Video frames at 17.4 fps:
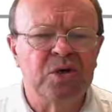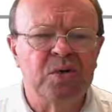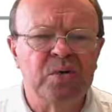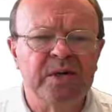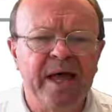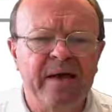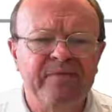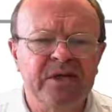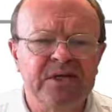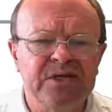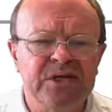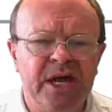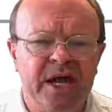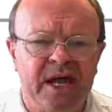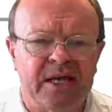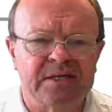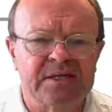you will have the
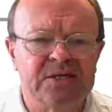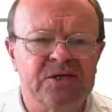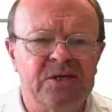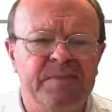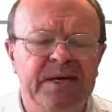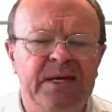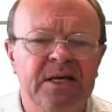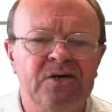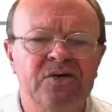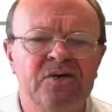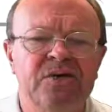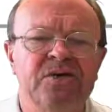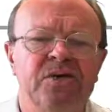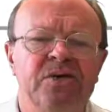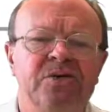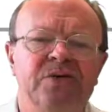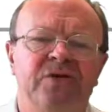chance to be
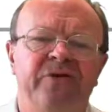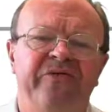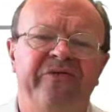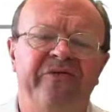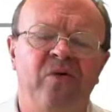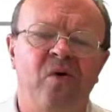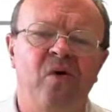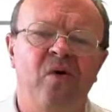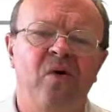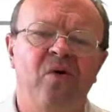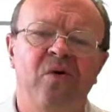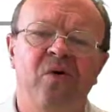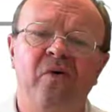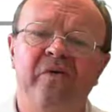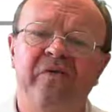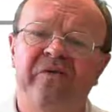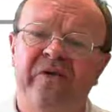introduced to 4
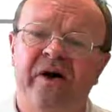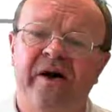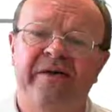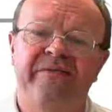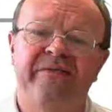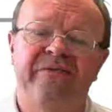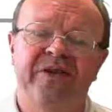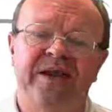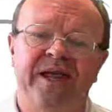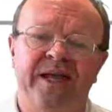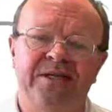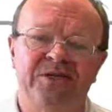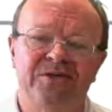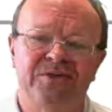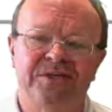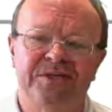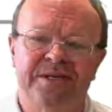or 5
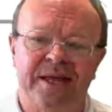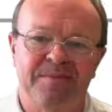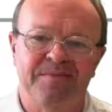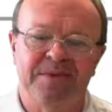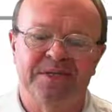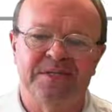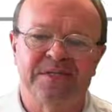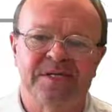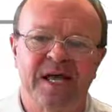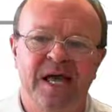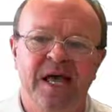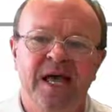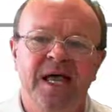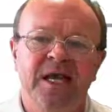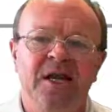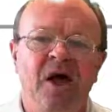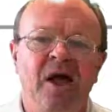financial statements,
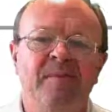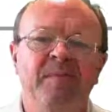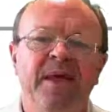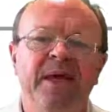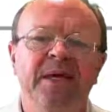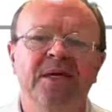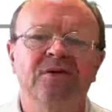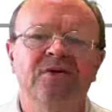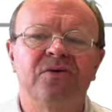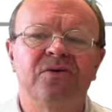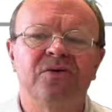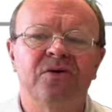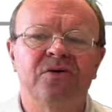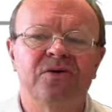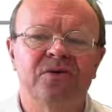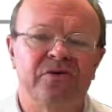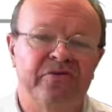like being
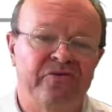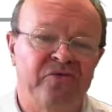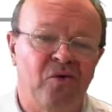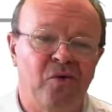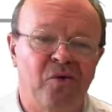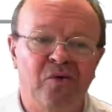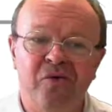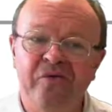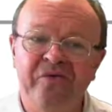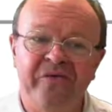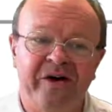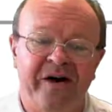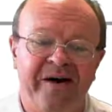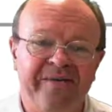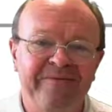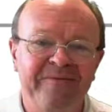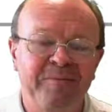introduced to 4 or
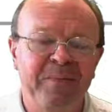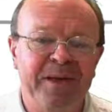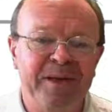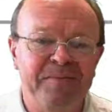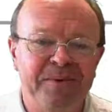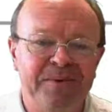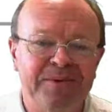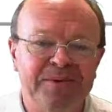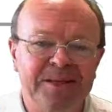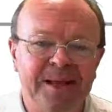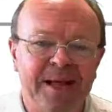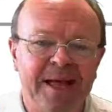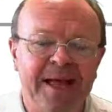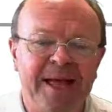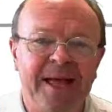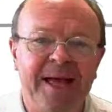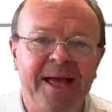5 people
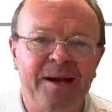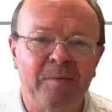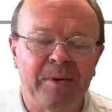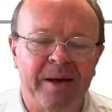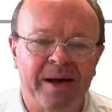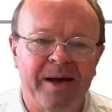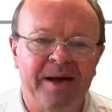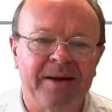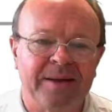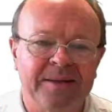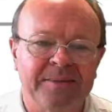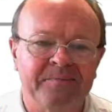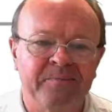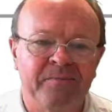at a party.